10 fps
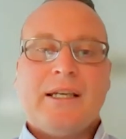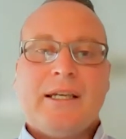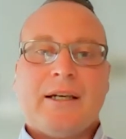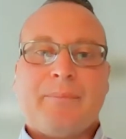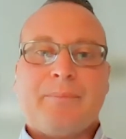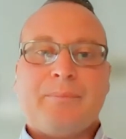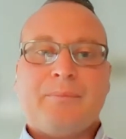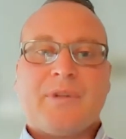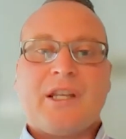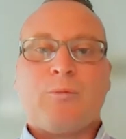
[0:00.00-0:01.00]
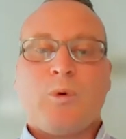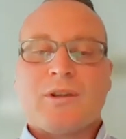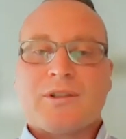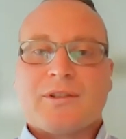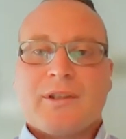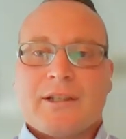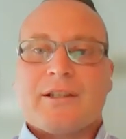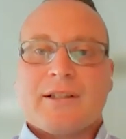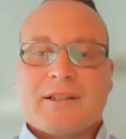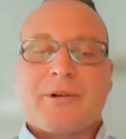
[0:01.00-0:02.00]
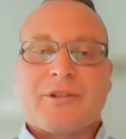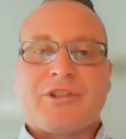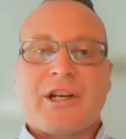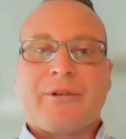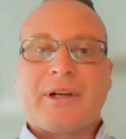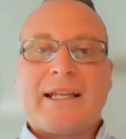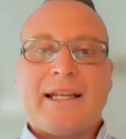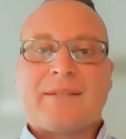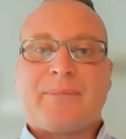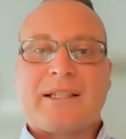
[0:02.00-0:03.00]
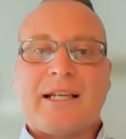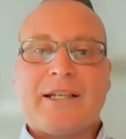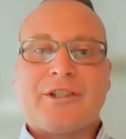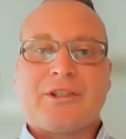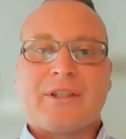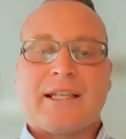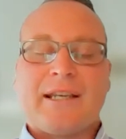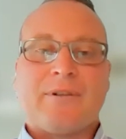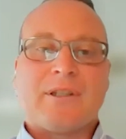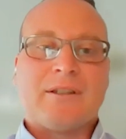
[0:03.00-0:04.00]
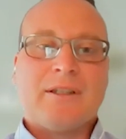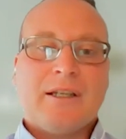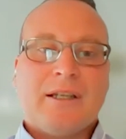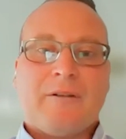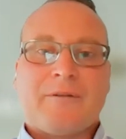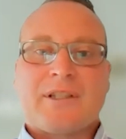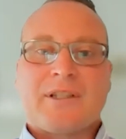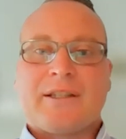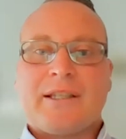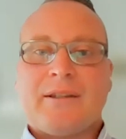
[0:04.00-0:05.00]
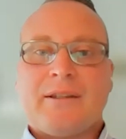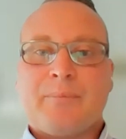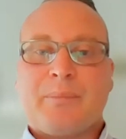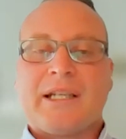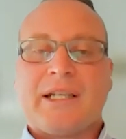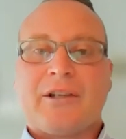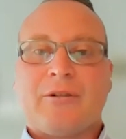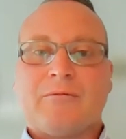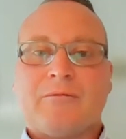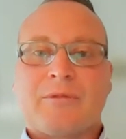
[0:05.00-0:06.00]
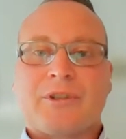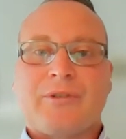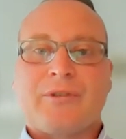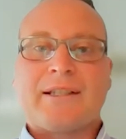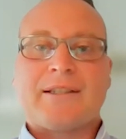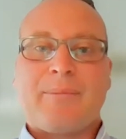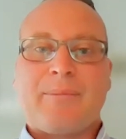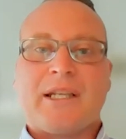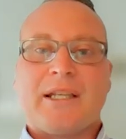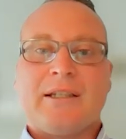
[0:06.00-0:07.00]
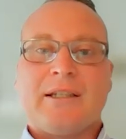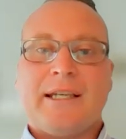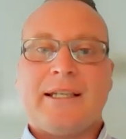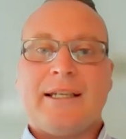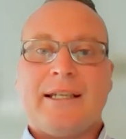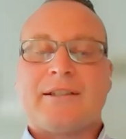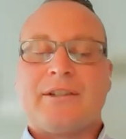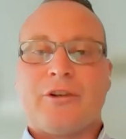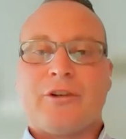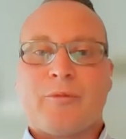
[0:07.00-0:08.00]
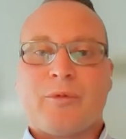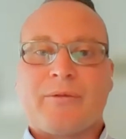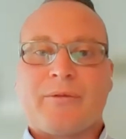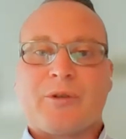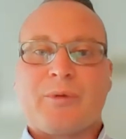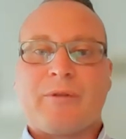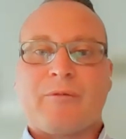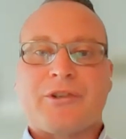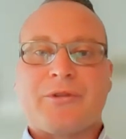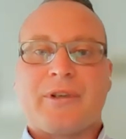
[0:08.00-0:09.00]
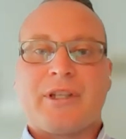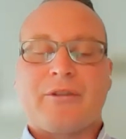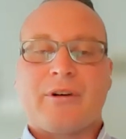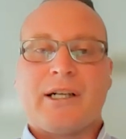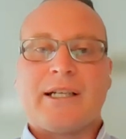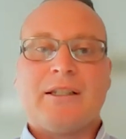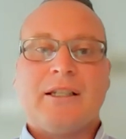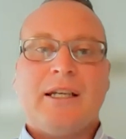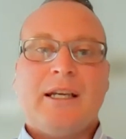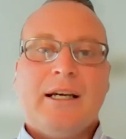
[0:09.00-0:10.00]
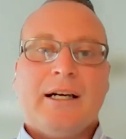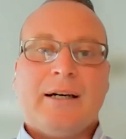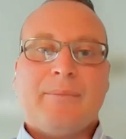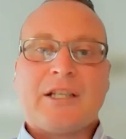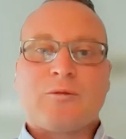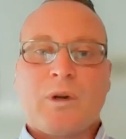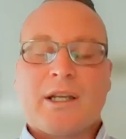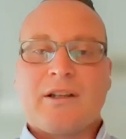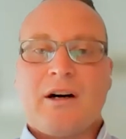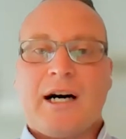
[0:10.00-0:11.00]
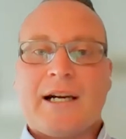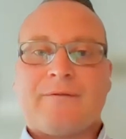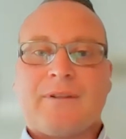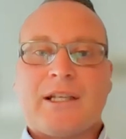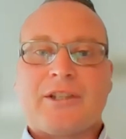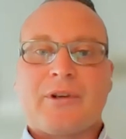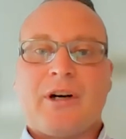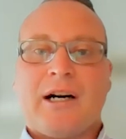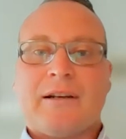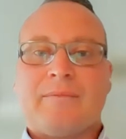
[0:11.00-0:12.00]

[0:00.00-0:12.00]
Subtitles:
There was, I suppose, generally an expectation that given obviously the political restraints happening in Eastern Europe between Russia and the Ukraine, as well as the high inflationary, high